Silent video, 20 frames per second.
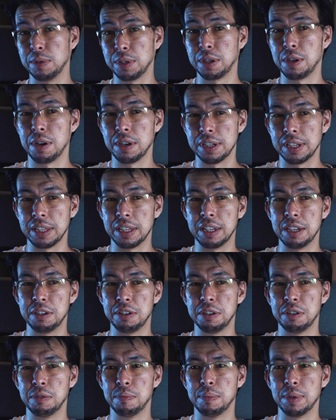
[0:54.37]
was causing the
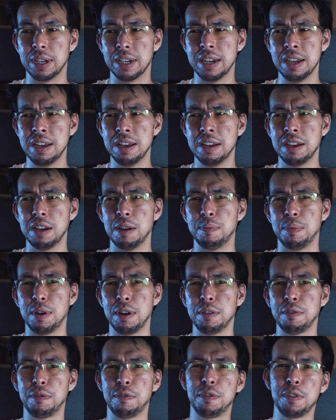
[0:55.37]
issue, but
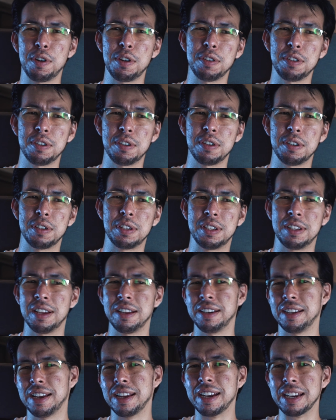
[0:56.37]
upon further
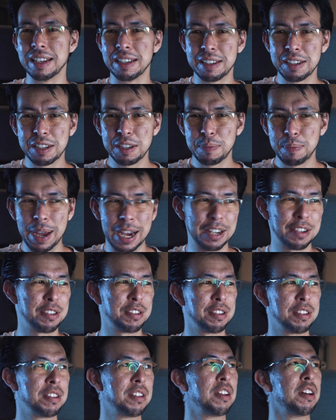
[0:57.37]
study and
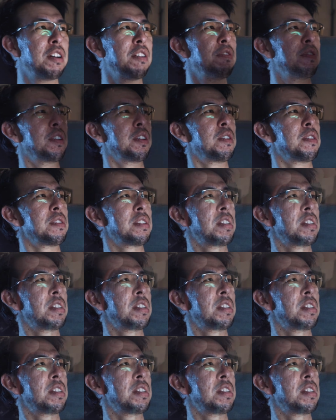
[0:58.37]
inspection of the whole